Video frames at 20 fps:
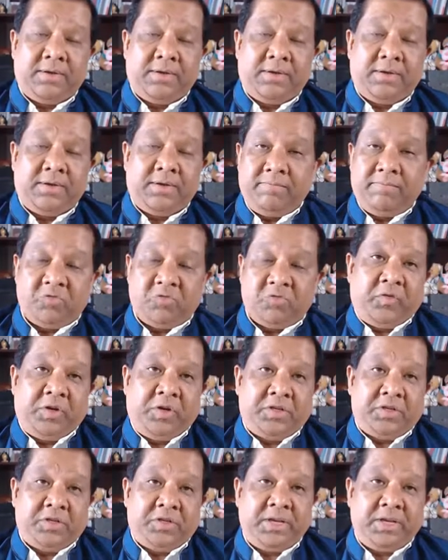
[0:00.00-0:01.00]
two to
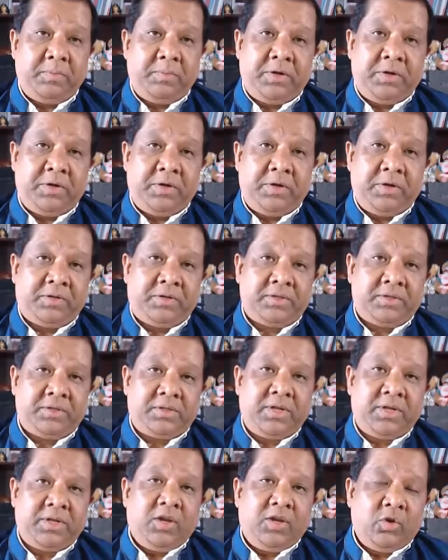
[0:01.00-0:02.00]
three centimeters,
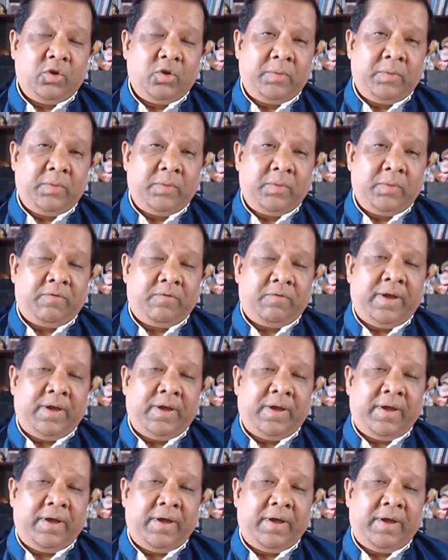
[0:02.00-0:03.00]
you may find
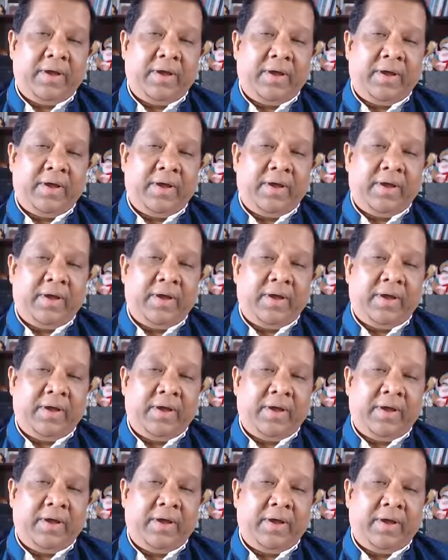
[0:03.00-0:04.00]
that there may be no
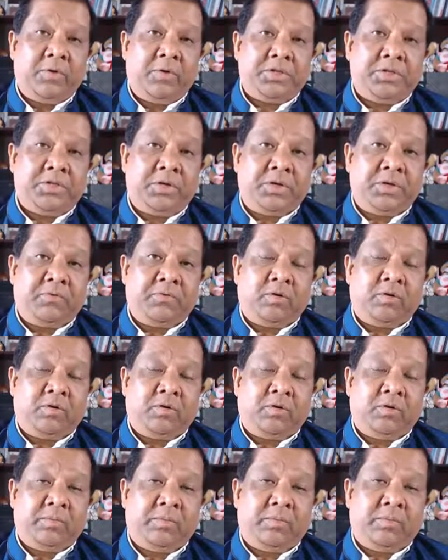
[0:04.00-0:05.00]
CSF emerging
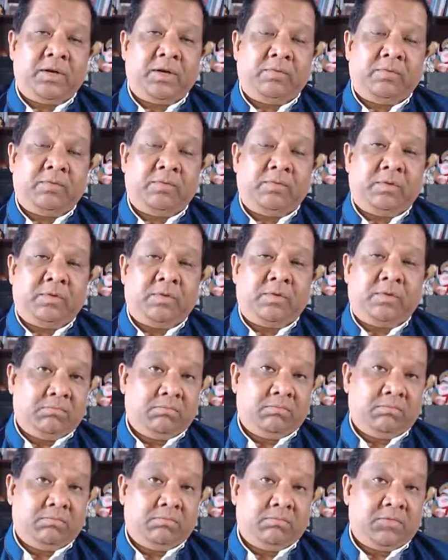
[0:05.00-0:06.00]
from the end of the
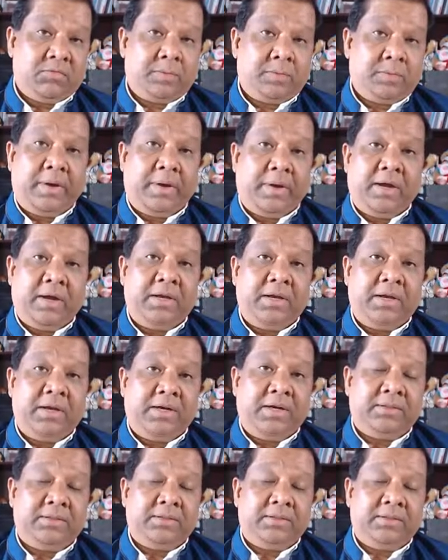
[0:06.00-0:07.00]
spinal
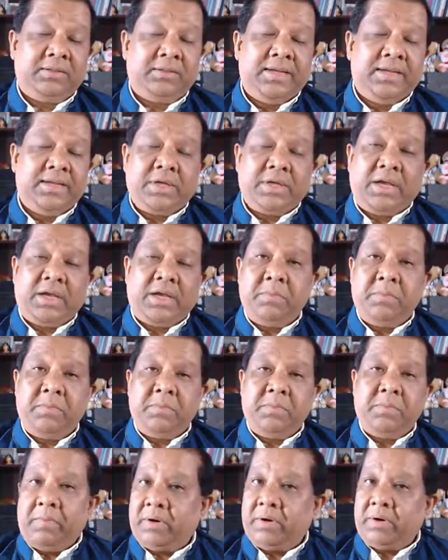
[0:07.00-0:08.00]
needle. Besides,
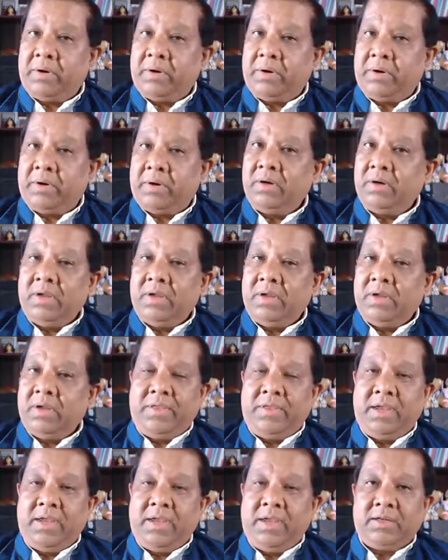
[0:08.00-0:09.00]
remember, the
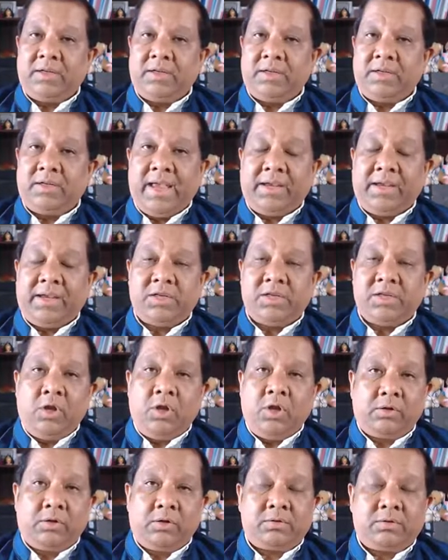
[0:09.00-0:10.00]
thecal sac is
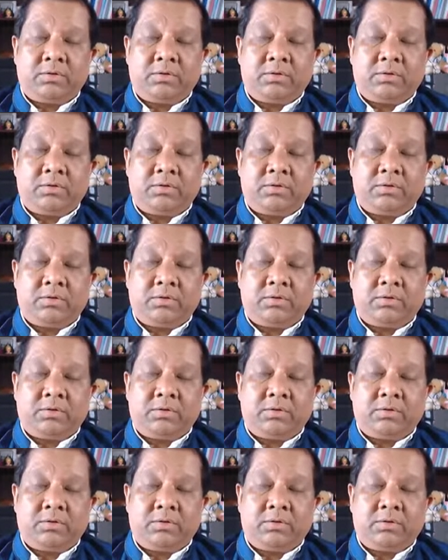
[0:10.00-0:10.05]
not